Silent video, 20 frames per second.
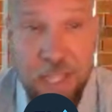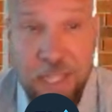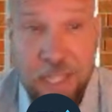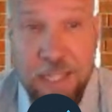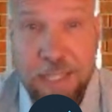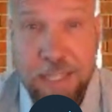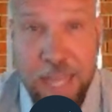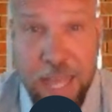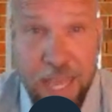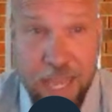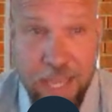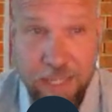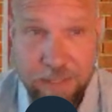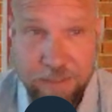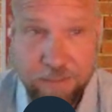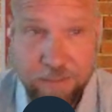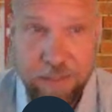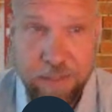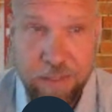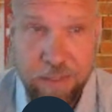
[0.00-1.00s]
That is
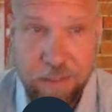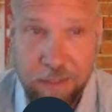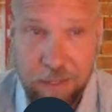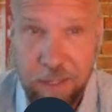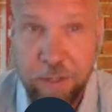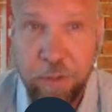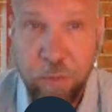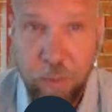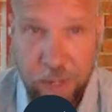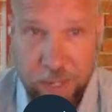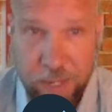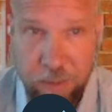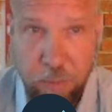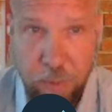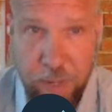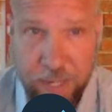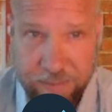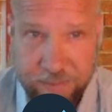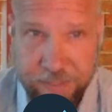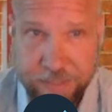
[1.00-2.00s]
a great
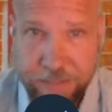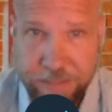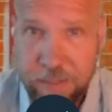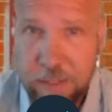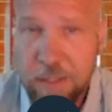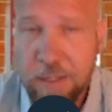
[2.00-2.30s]
question.